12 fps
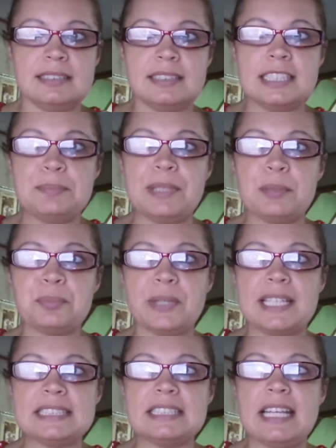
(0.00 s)
It's being
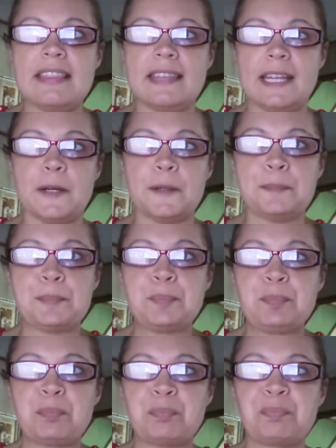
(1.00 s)
present and there.
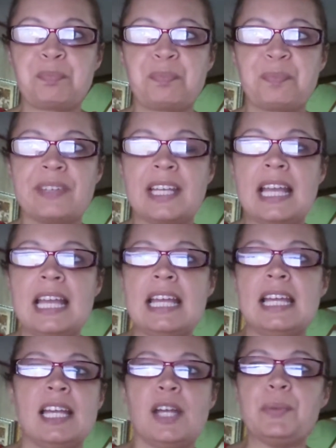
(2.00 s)

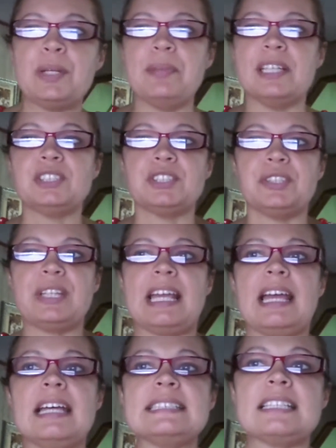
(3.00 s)
I want to make sure
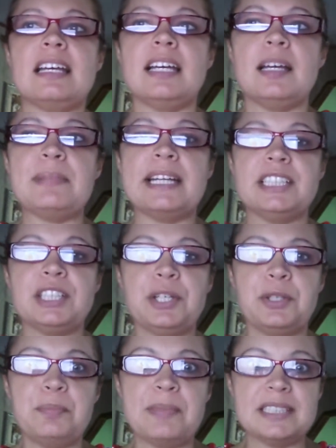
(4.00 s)
that I
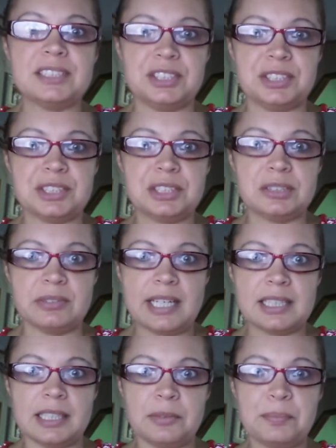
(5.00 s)
decode messages correctly